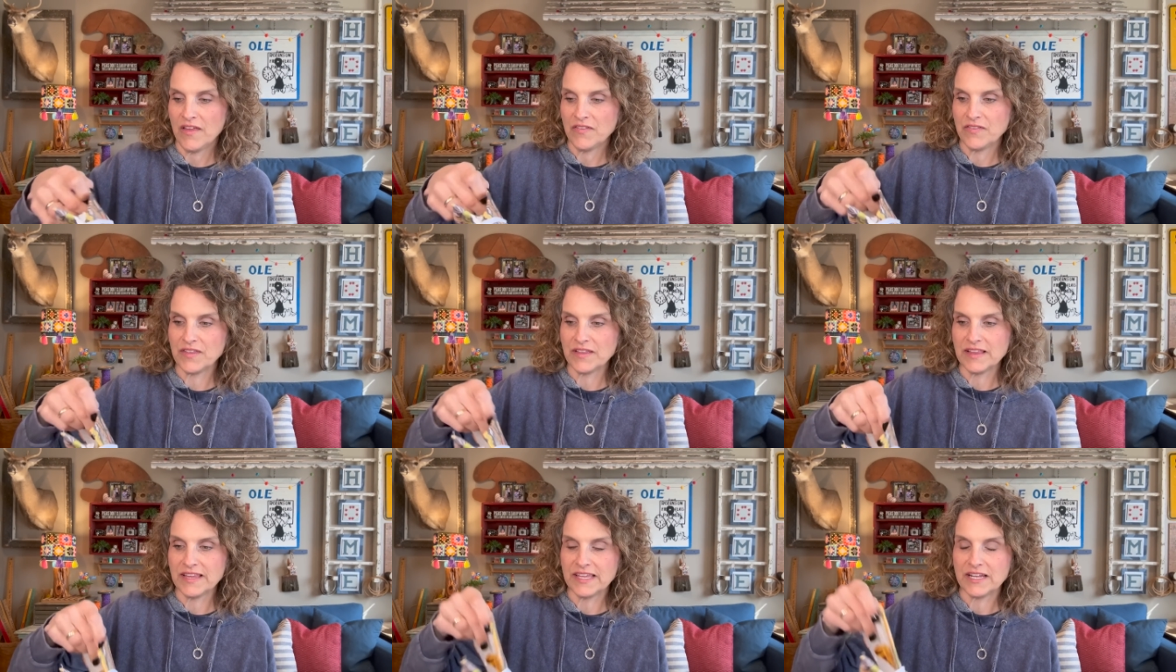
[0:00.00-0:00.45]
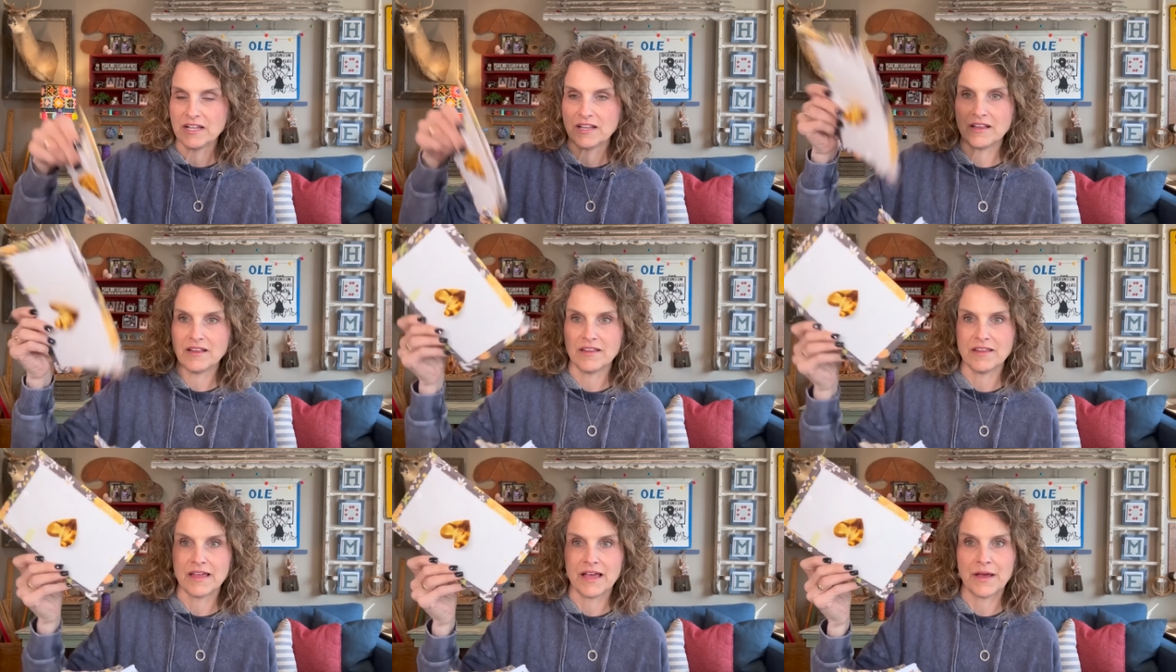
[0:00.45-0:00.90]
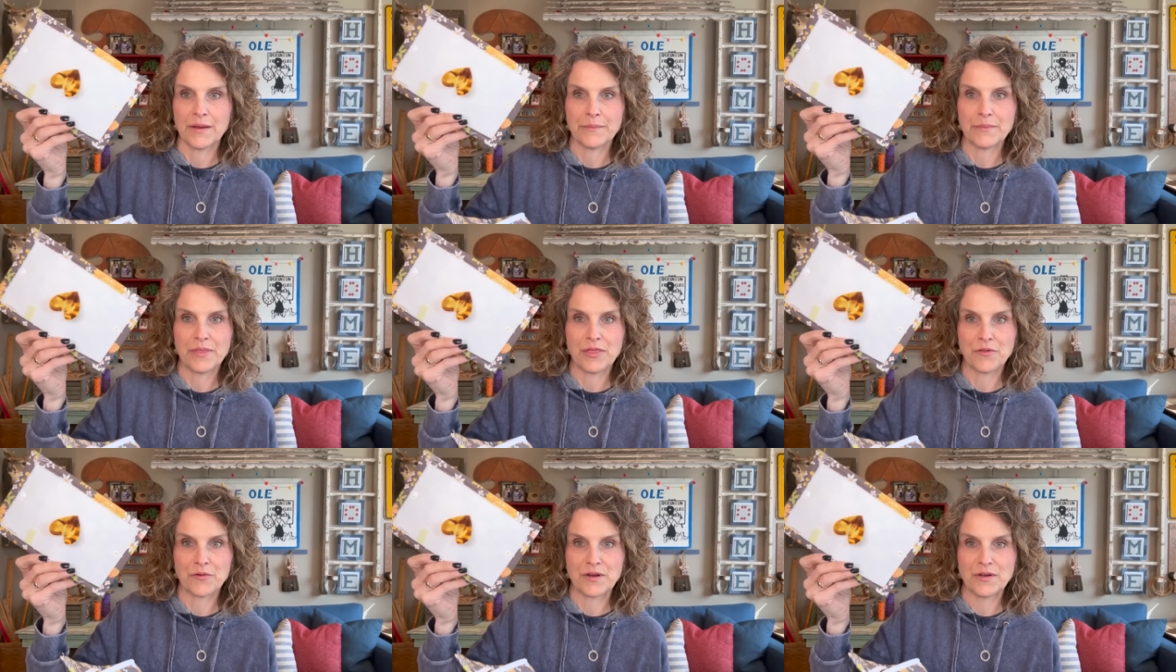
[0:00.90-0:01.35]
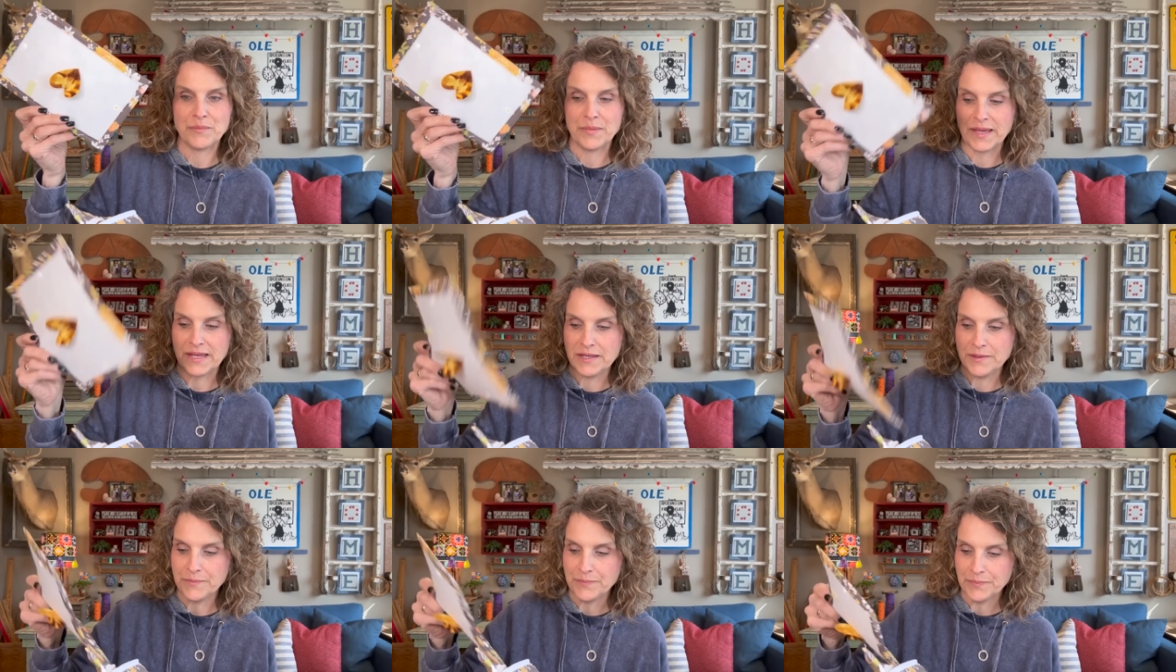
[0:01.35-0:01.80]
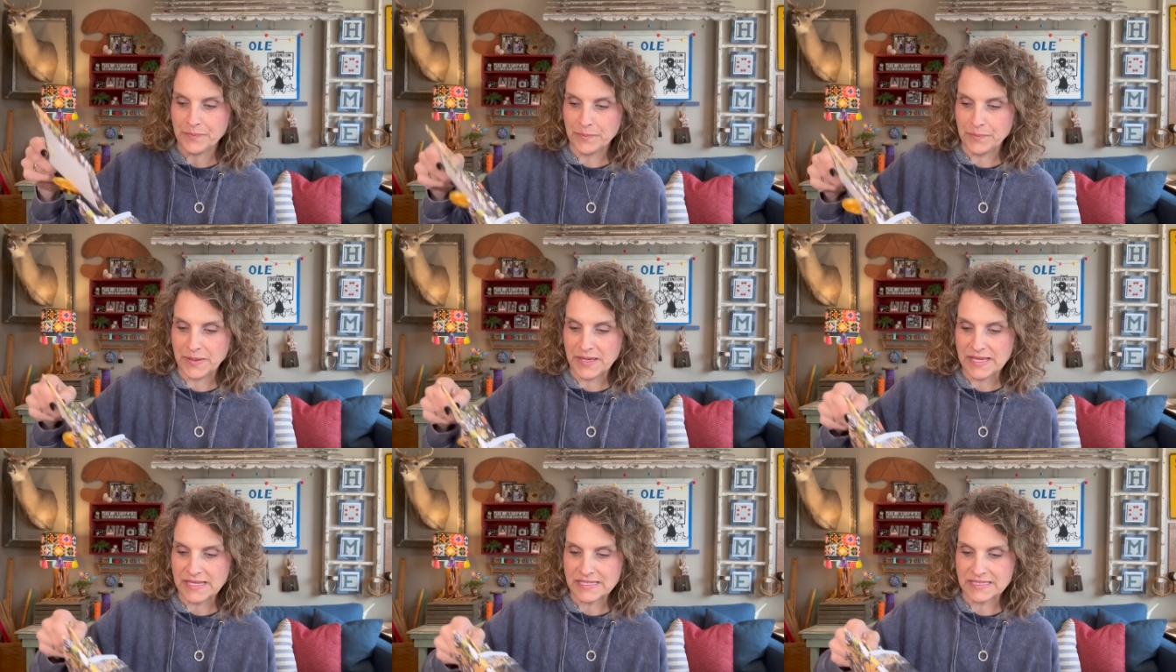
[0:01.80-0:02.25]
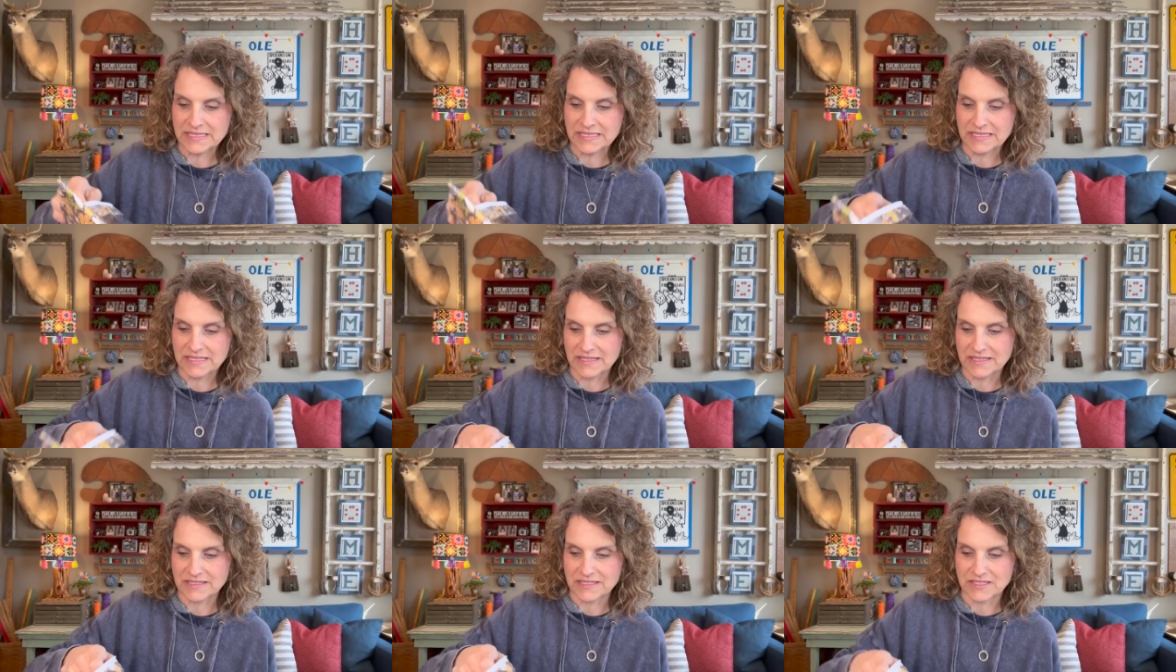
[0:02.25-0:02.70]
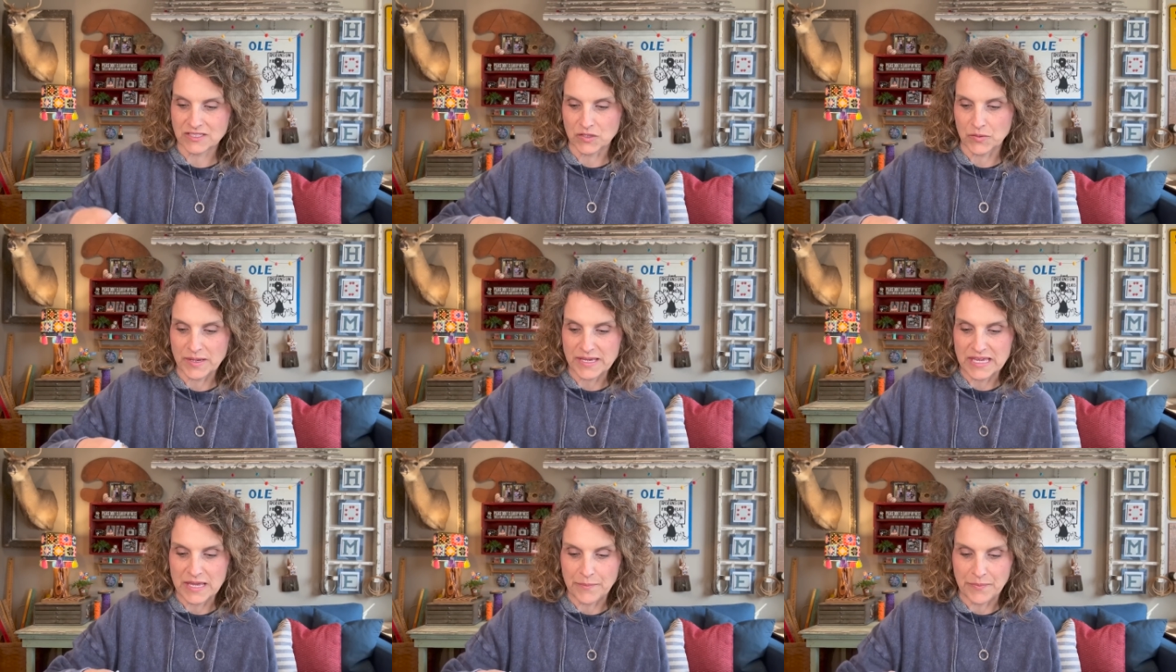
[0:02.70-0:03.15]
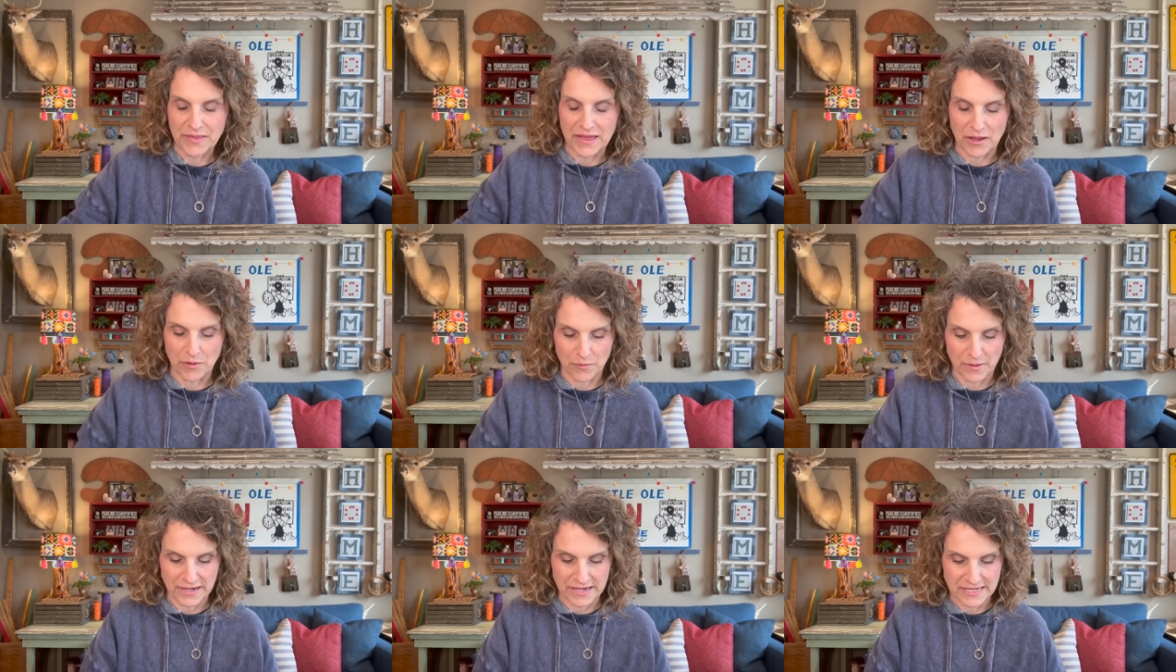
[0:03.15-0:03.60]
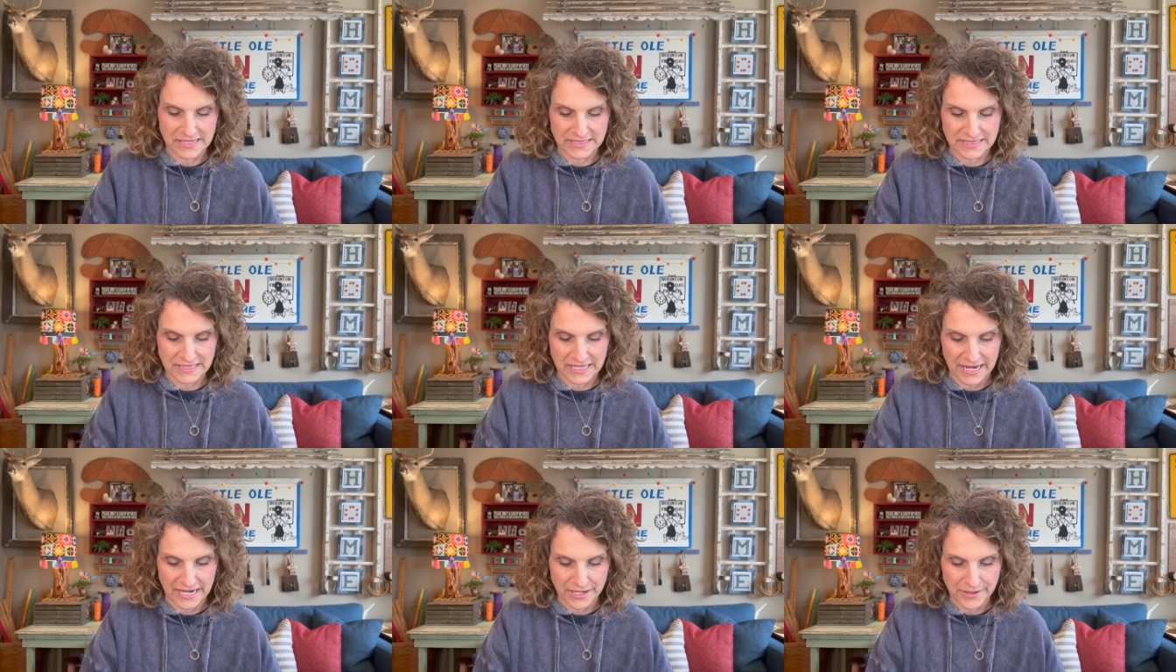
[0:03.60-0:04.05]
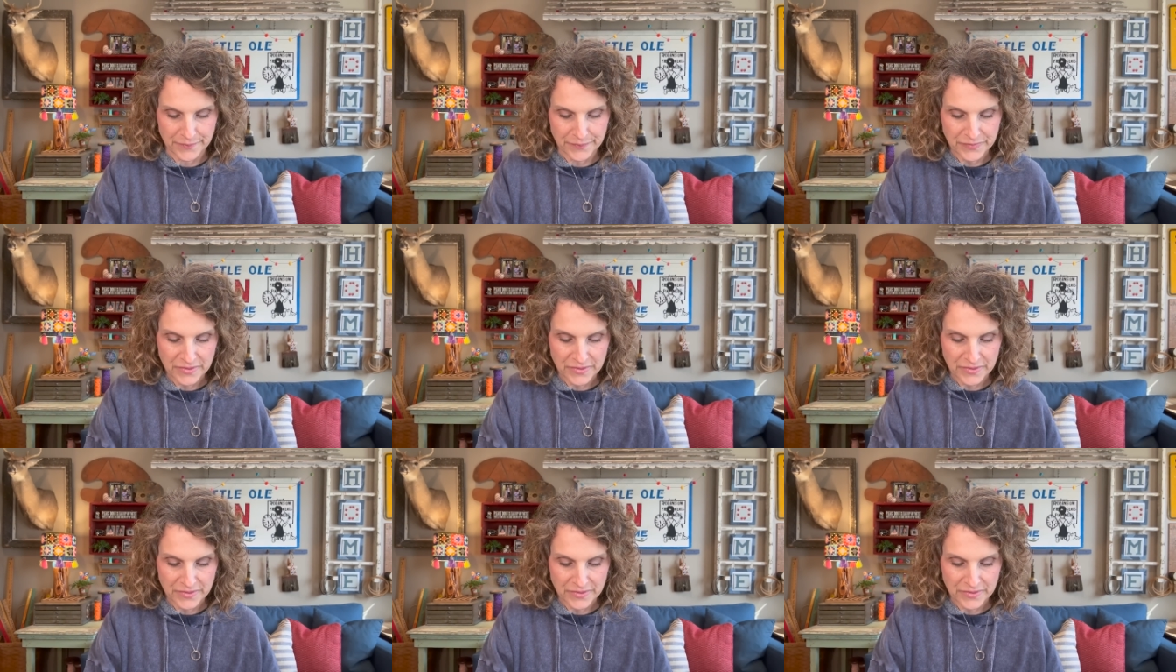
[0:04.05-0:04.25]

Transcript: the little thread bed piece. So I keep that right inside.